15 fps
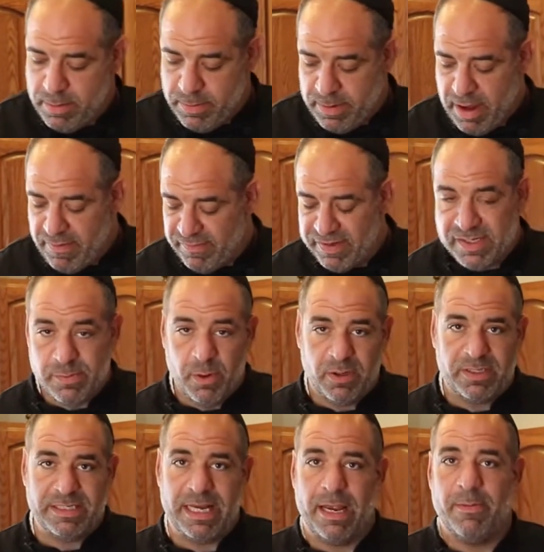You have the
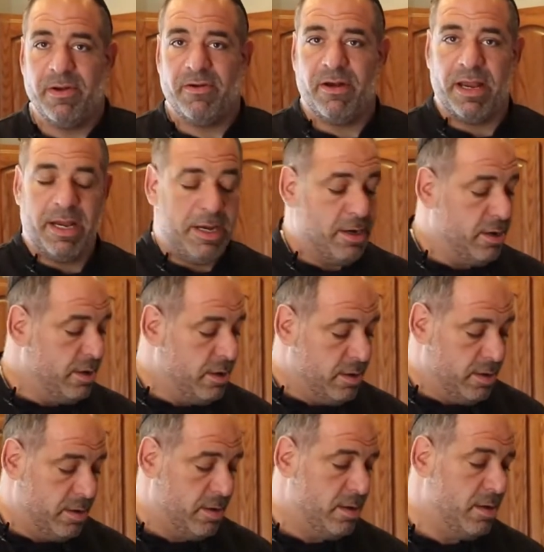smoked salmon right here.
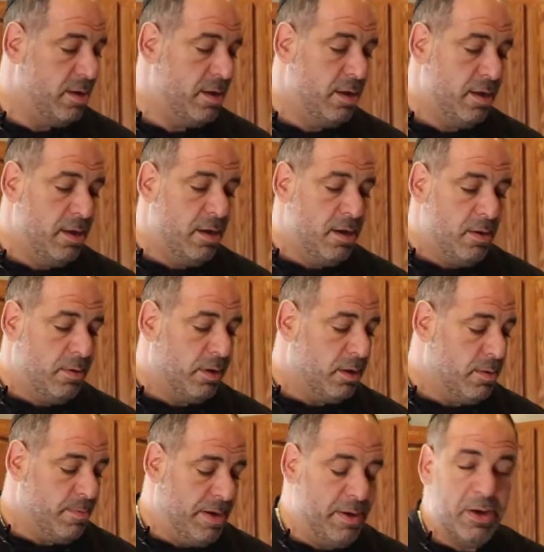I'm
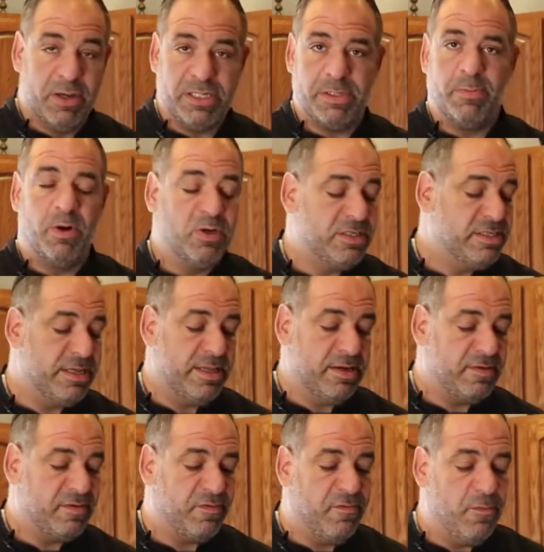going to be using most of
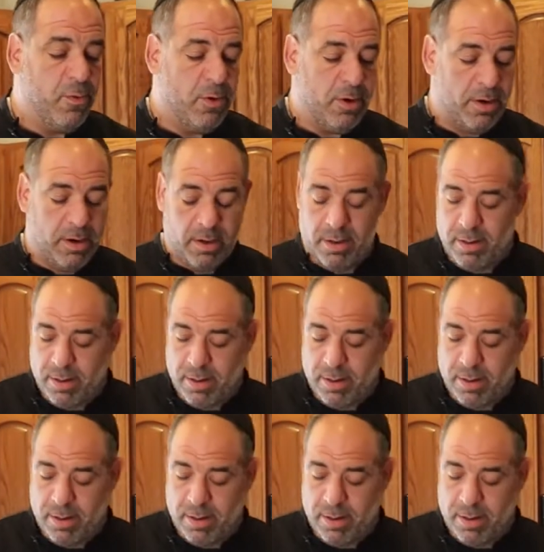this for